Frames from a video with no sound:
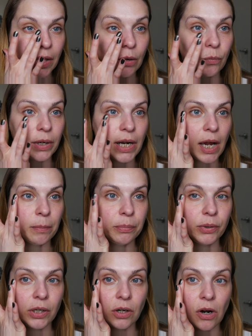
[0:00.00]
when I
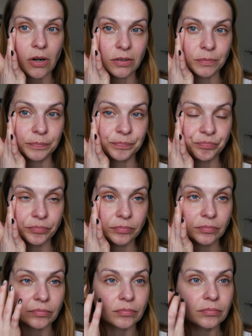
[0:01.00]
put it on,
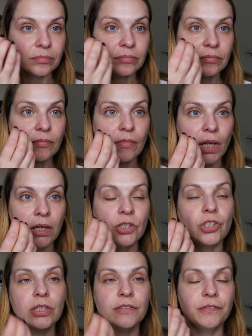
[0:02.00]

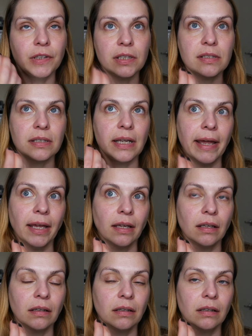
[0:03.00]
it just feels
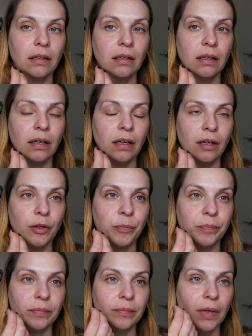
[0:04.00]
like
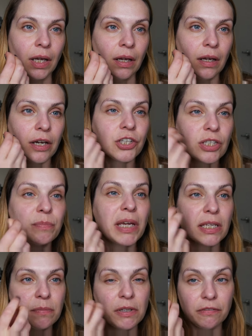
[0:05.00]
it just
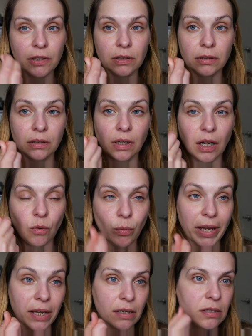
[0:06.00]
makes me feel
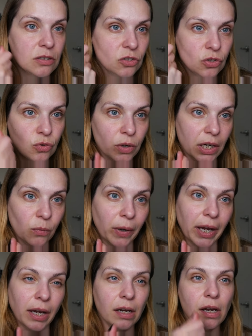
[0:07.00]
awake straight
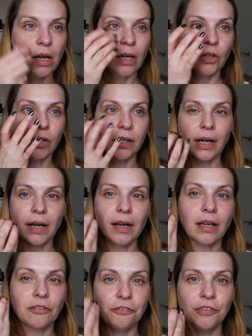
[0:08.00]
away. You could kind of
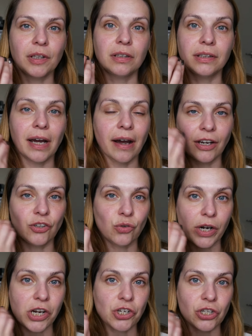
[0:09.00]
like feel the
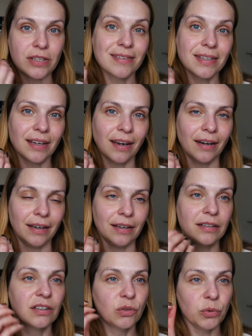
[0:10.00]
hydration sinking
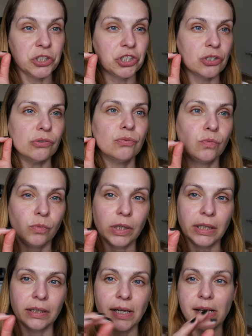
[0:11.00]
in, which is
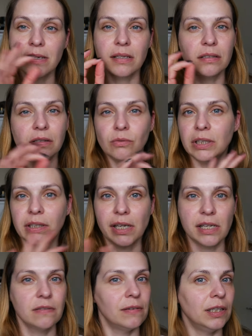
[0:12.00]
really nice. It's a really
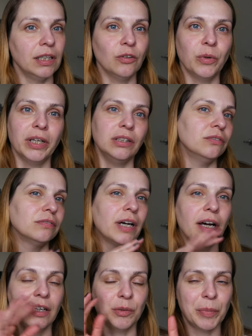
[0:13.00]
nice feeling when you've
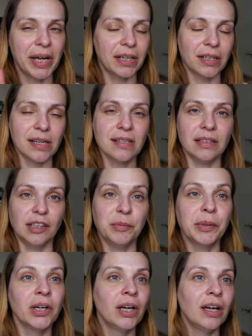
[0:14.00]
had a bad night's sleep